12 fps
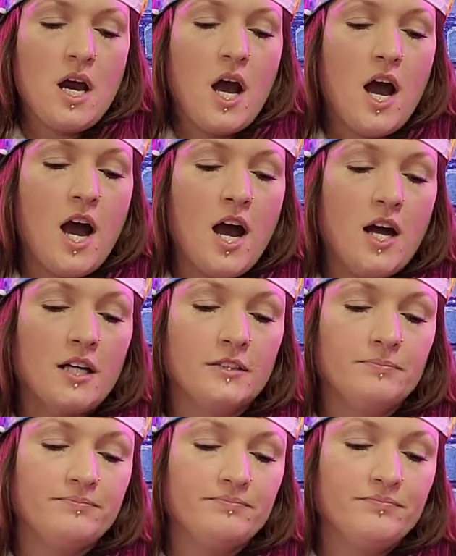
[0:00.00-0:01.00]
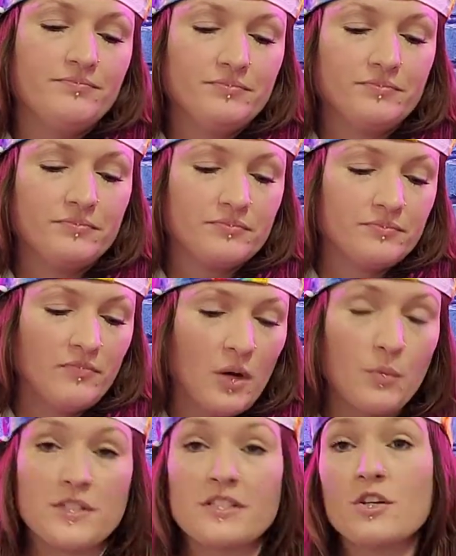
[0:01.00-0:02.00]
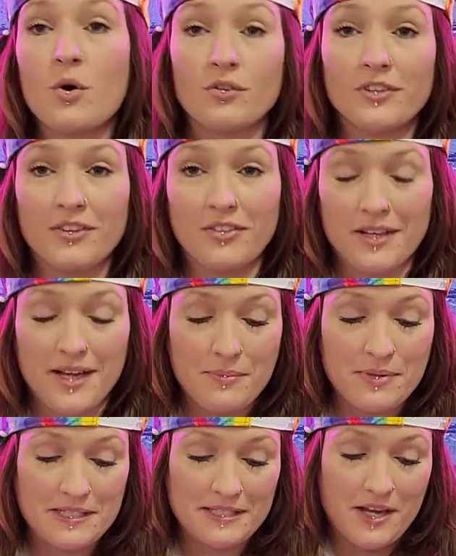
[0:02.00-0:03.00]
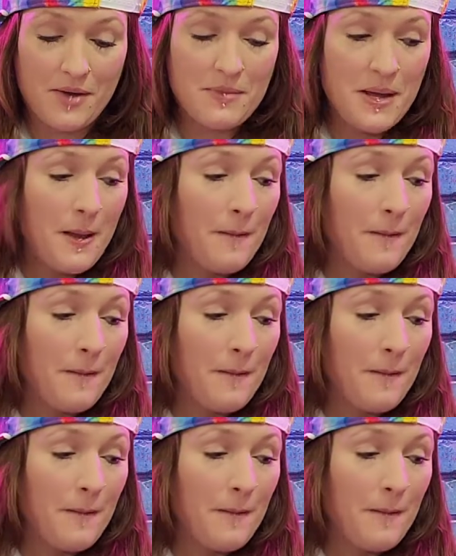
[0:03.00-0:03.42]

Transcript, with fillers: Um, that was the only thing I picked up